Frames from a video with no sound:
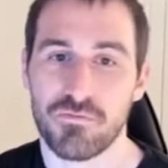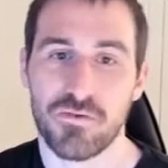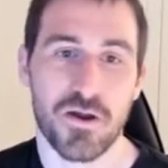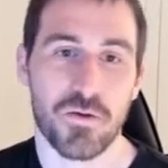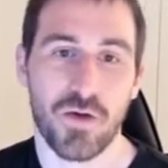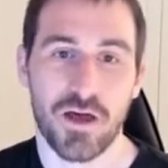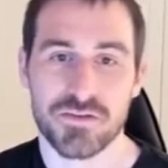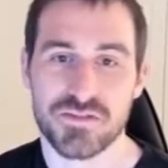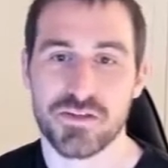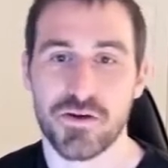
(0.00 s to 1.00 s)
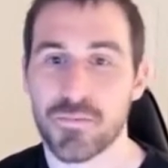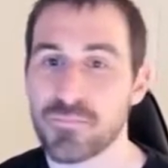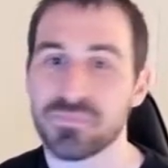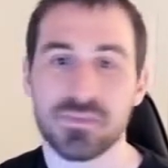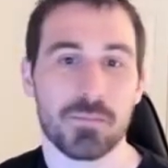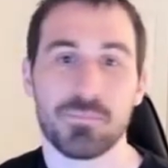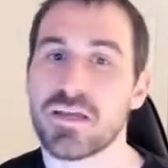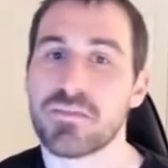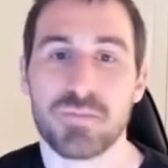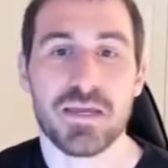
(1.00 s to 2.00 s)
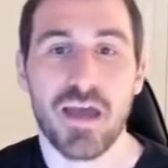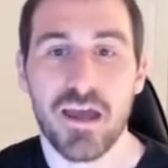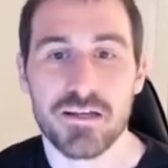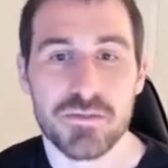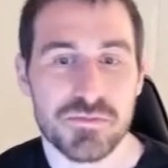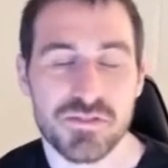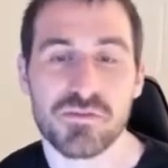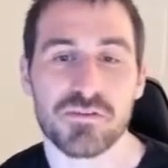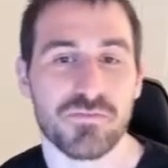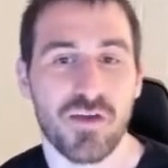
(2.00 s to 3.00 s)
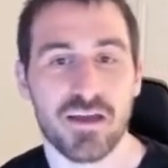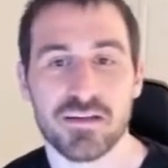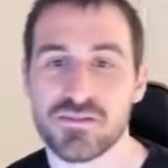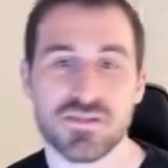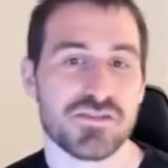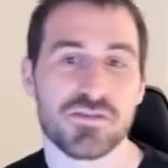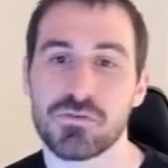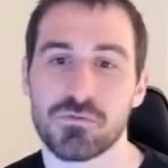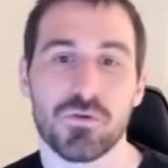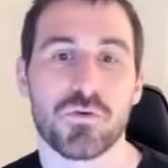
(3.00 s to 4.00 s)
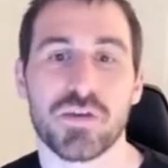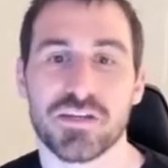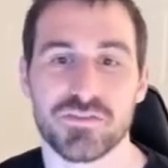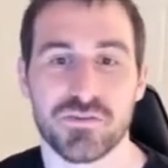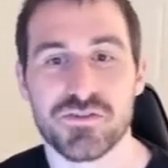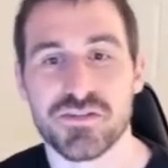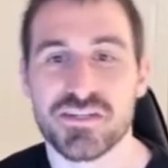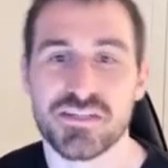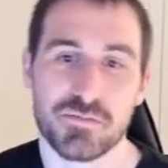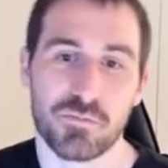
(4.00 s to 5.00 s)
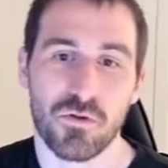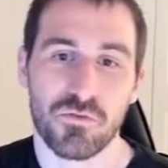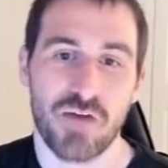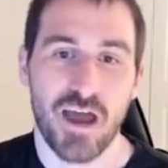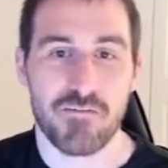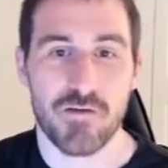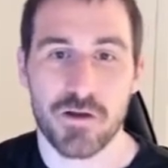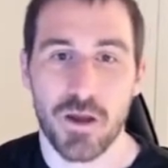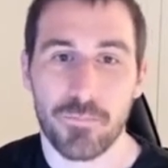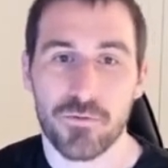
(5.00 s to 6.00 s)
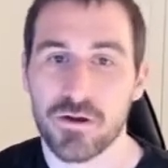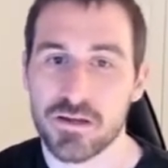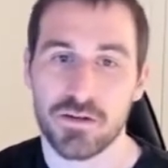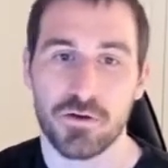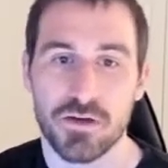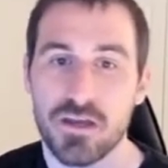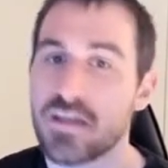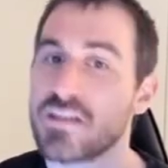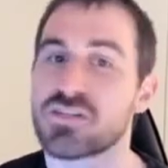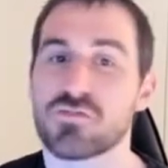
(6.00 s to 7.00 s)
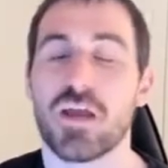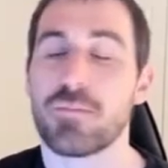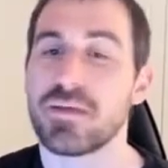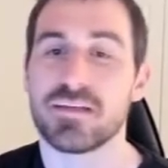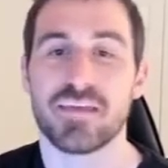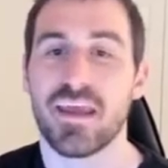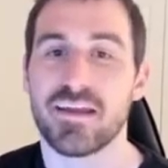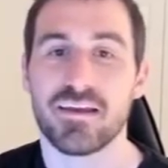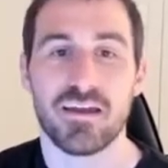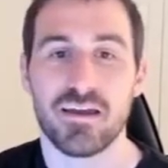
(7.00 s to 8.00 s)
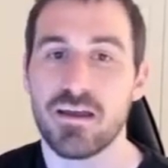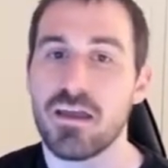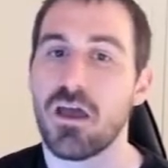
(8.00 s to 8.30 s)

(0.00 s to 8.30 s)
very well. So big items you can find just doing real quick searches in both Fiverr and Upwork, scraping data,